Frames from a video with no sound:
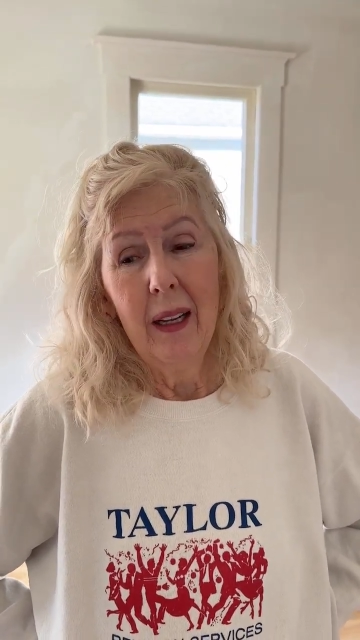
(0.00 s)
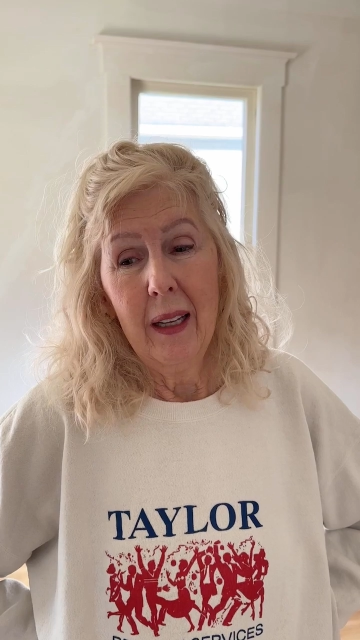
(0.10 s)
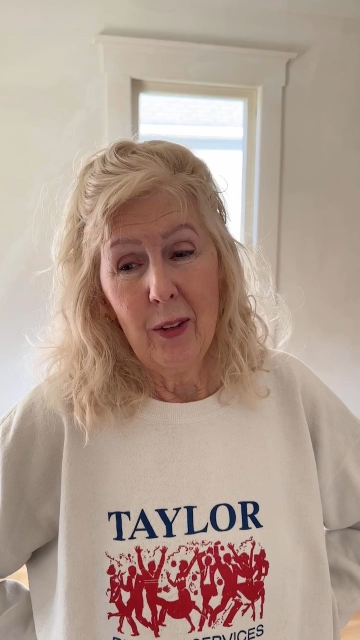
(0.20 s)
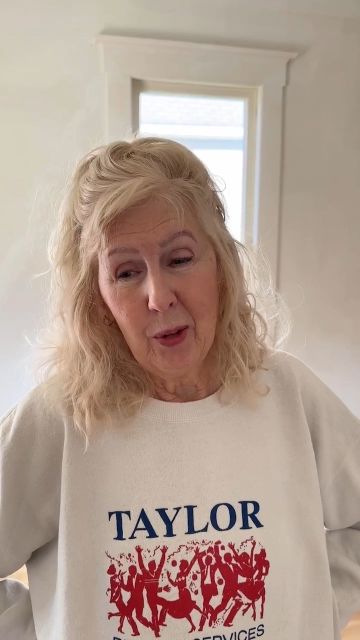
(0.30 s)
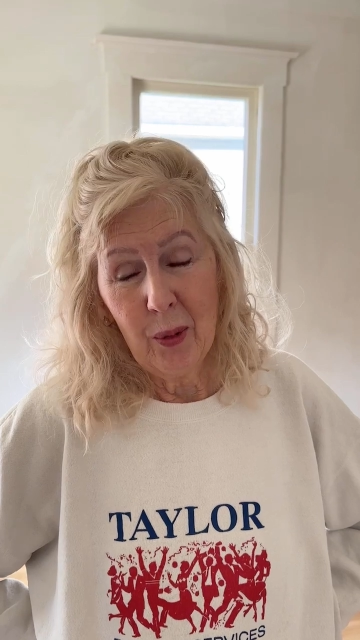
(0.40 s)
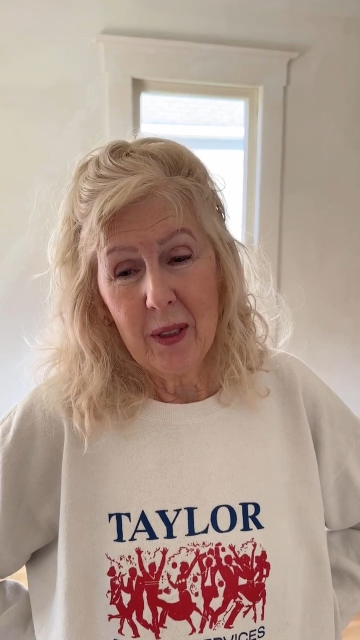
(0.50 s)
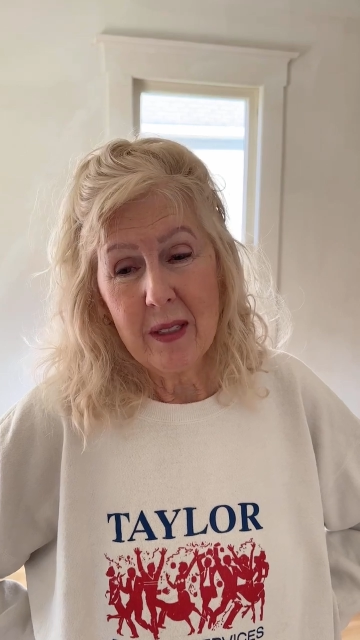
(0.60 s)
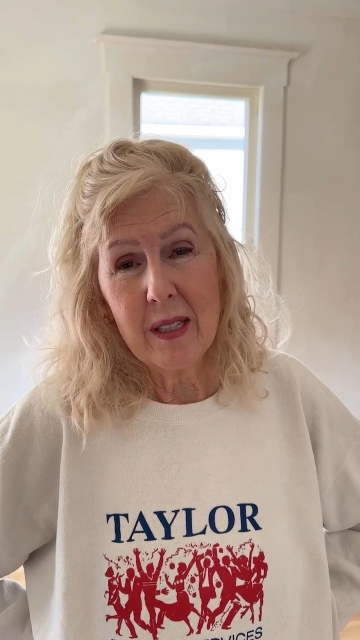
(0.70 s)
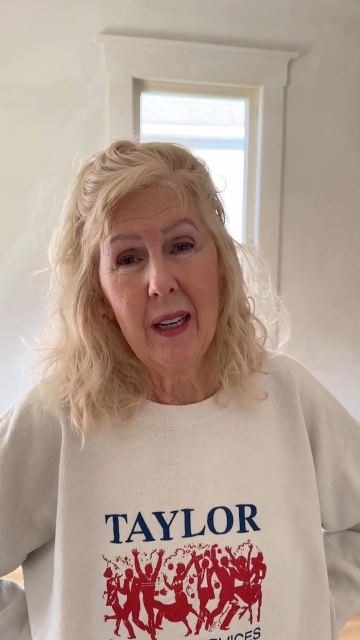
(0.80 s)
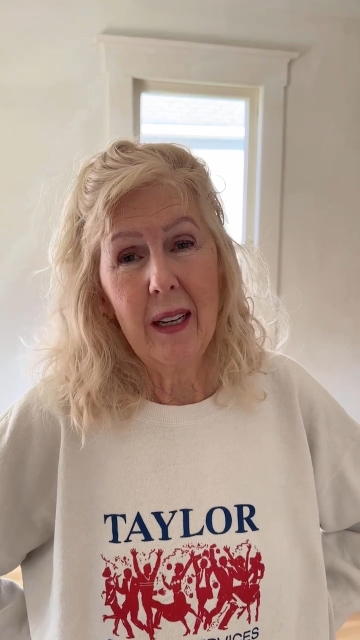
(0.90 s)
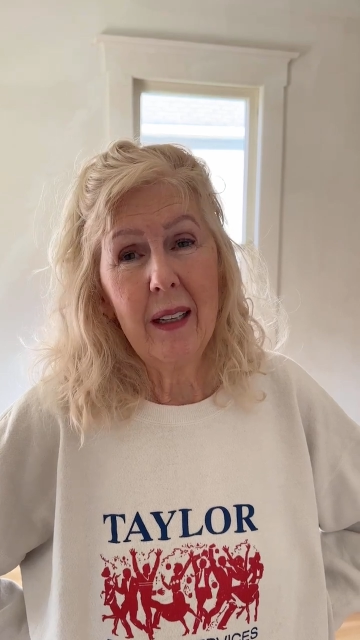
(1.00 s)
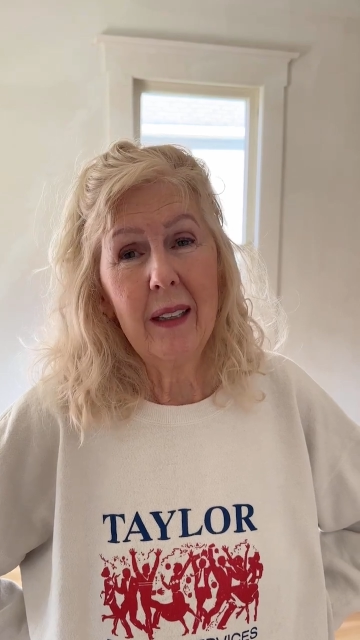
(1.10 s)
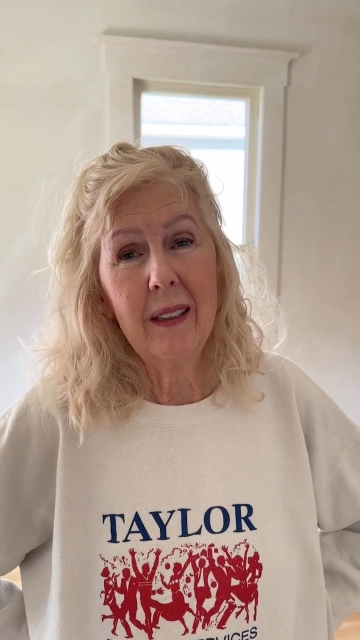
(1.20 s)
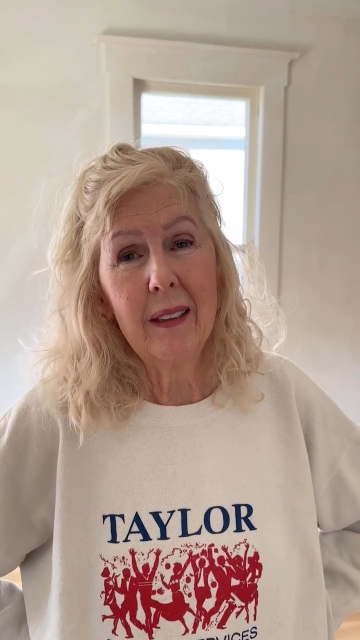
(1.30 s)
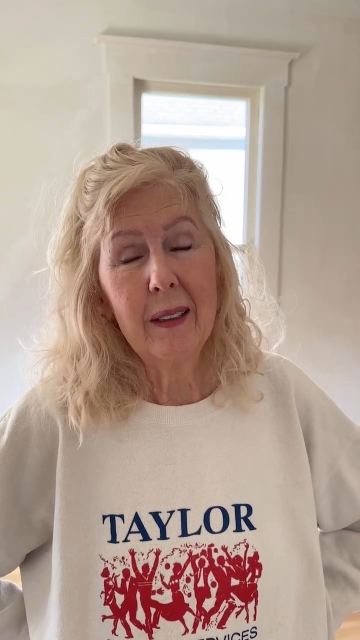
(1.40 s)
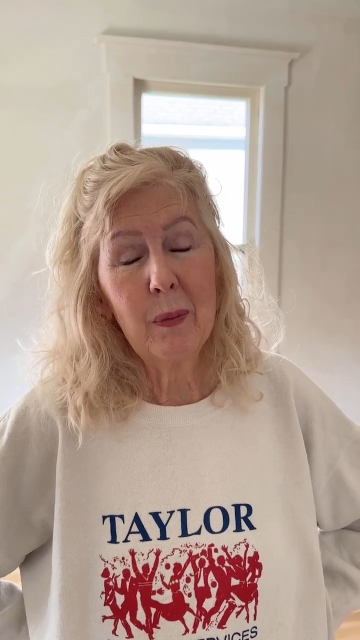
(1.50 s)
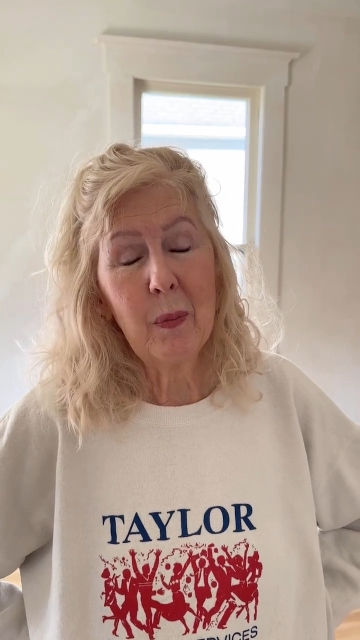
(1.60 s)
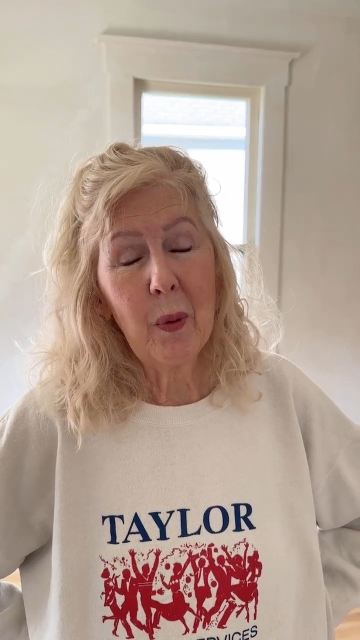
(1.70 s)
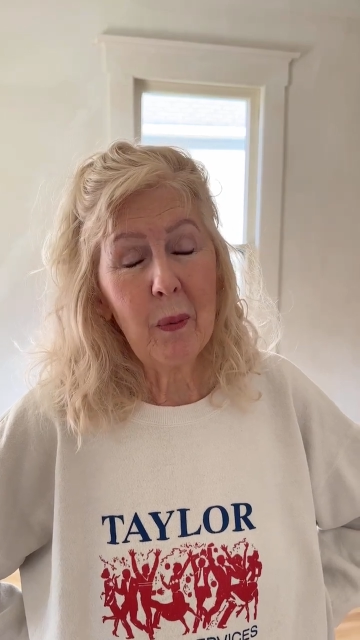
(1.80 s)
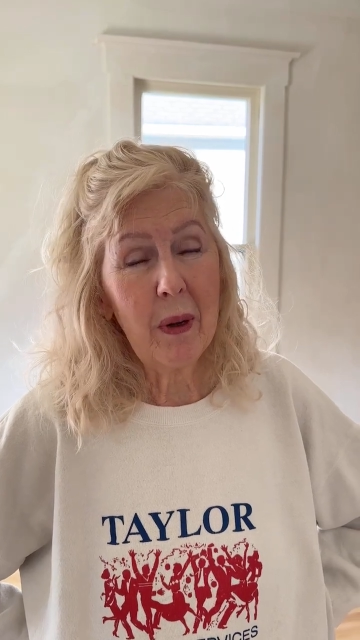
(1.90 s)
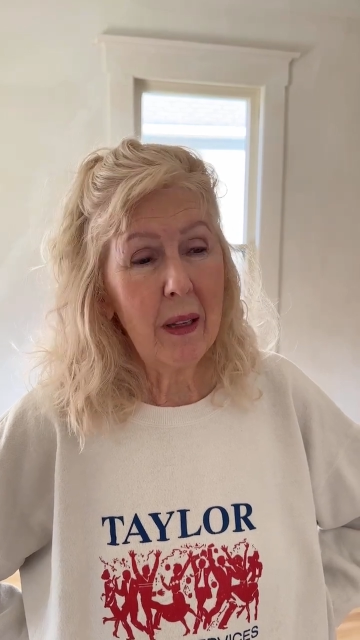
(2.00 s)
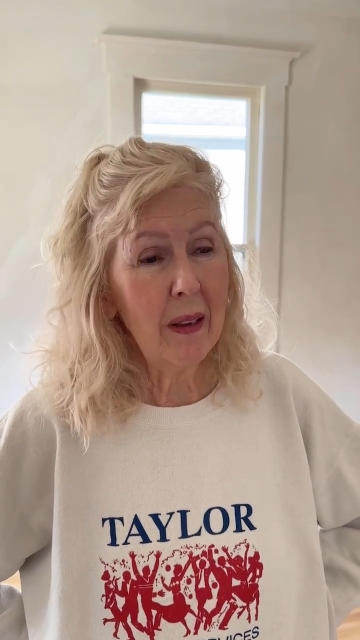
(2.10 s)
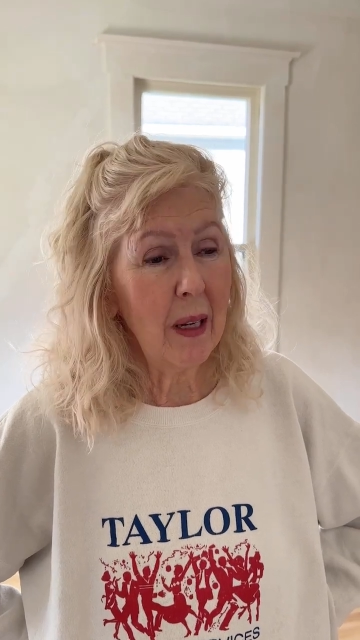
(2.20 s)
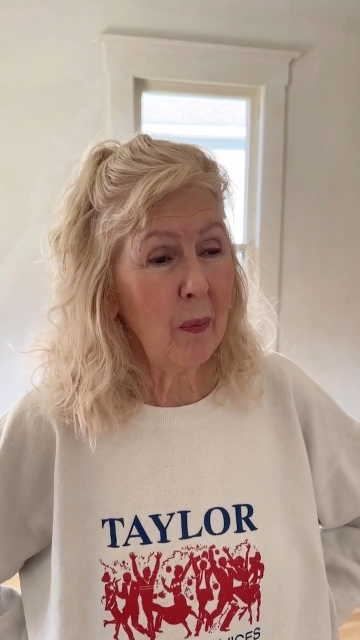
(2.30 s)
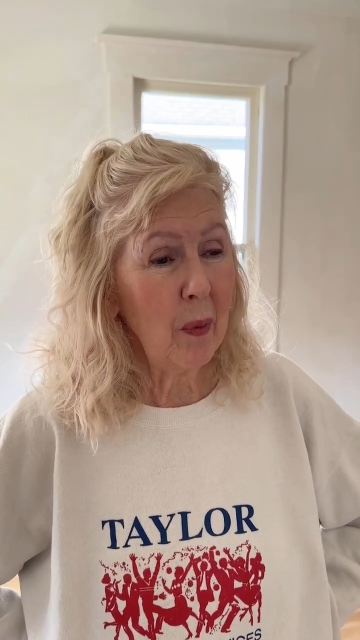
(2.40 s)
and do it and it's more money than I